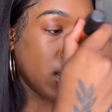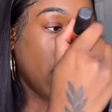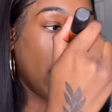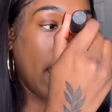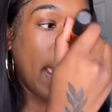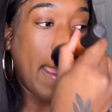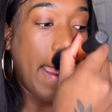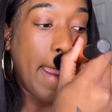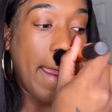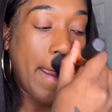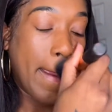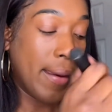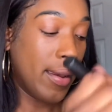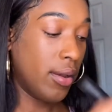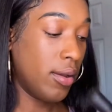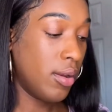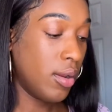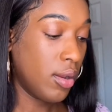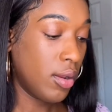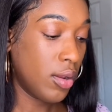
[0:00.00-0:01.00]

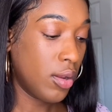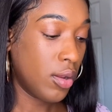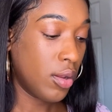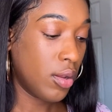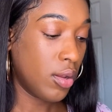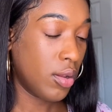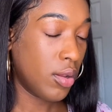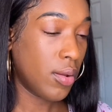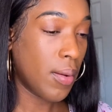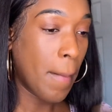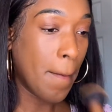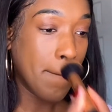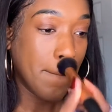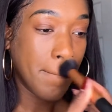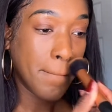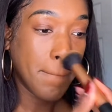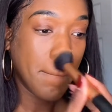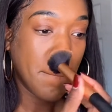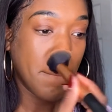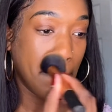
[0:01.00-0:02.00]
And,
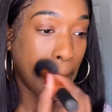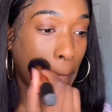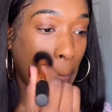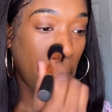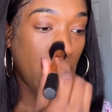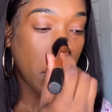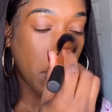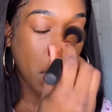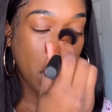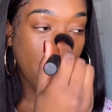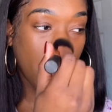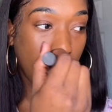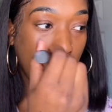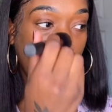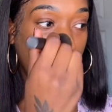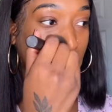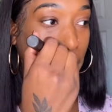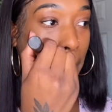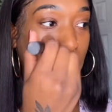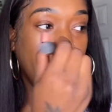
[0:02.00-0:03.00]
you know,
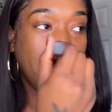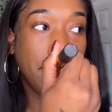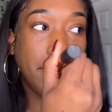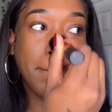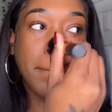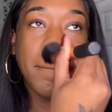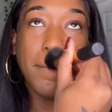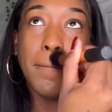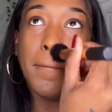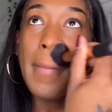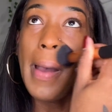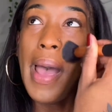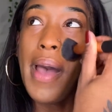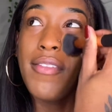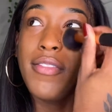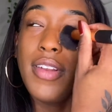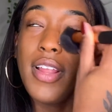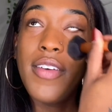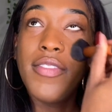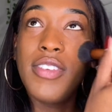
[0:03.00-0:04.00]
I've
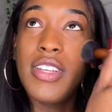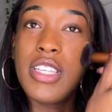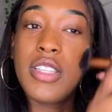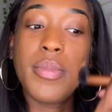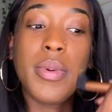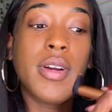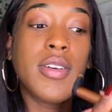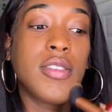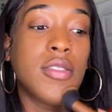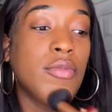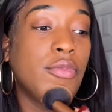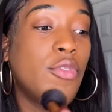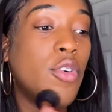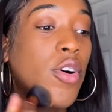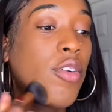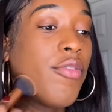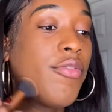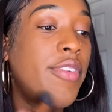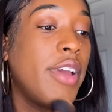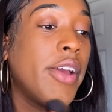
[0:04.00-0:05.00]
loved this person for a
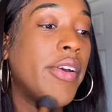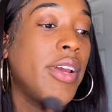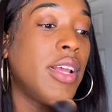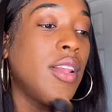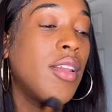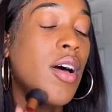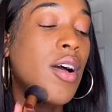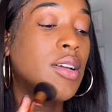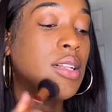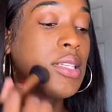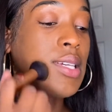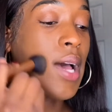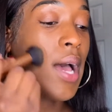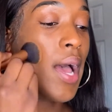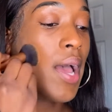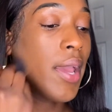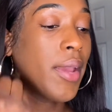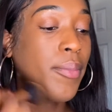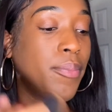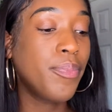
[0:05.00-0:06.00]
very long
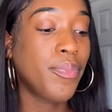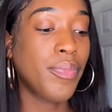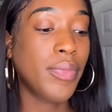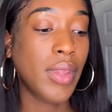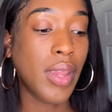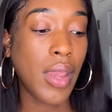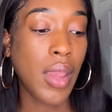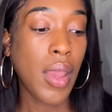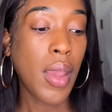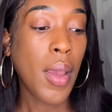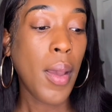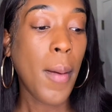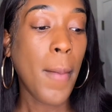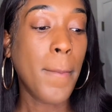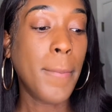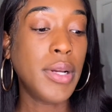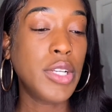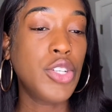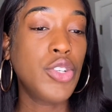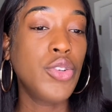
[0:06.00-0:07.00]
time.
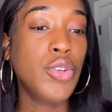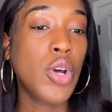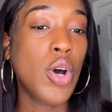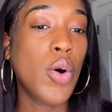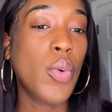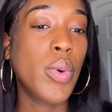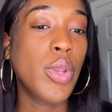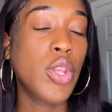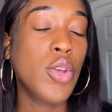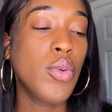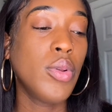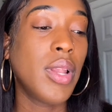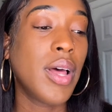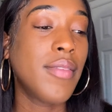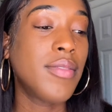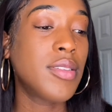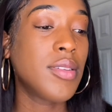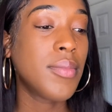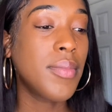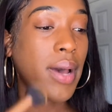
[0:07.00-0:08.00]
But, you know, when you love
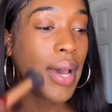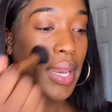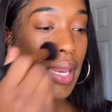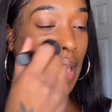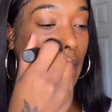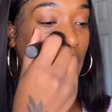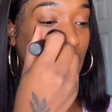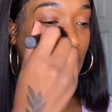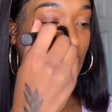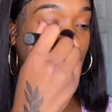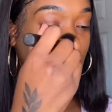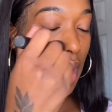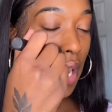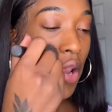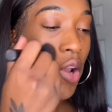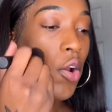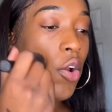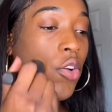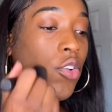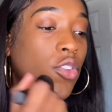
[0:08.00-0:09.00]
somebody and then they
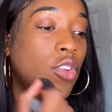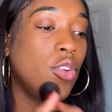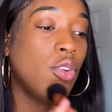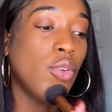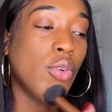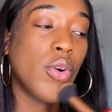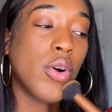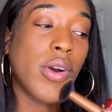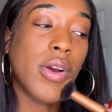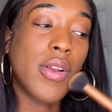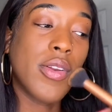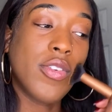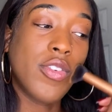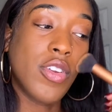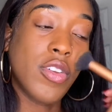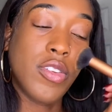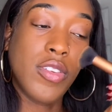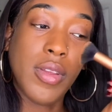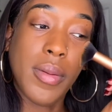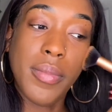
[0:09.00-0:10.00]
hurt you or
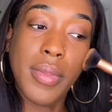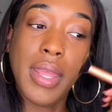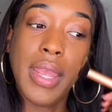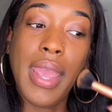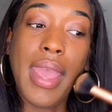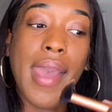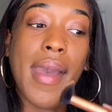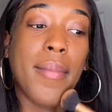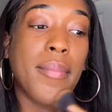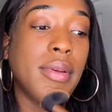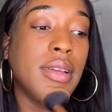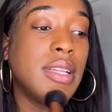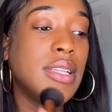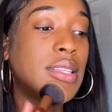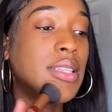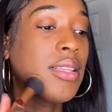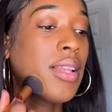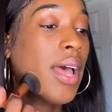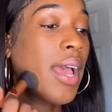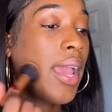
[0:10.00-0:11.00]
just something
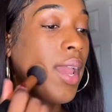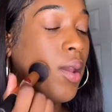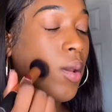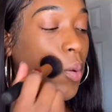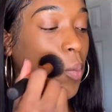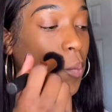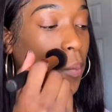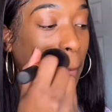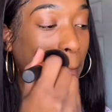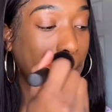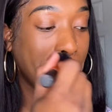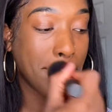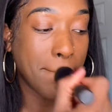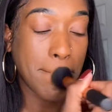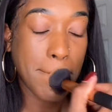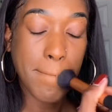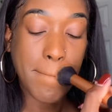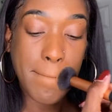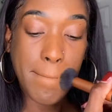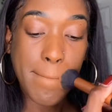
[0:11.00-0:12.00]
happens, like,
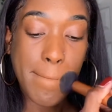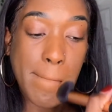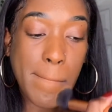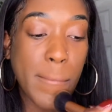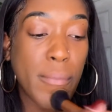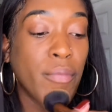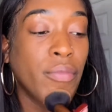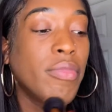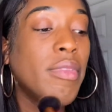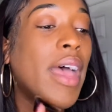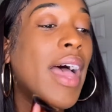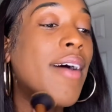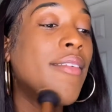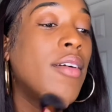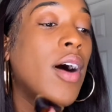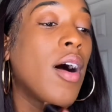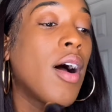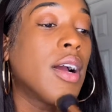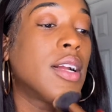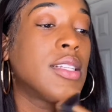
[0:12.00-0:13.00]
I have a
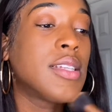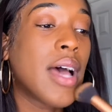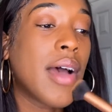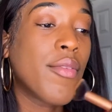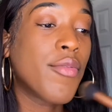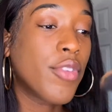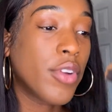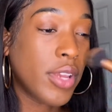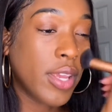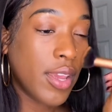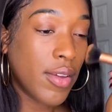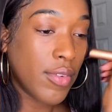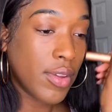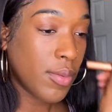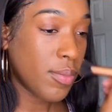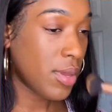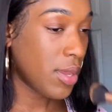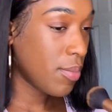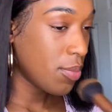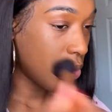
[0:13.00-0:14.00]
hard time forgiving
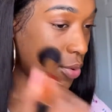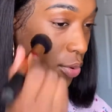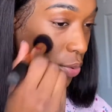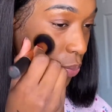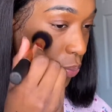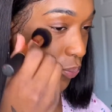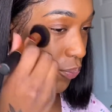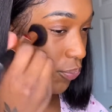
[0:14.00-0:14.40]
people.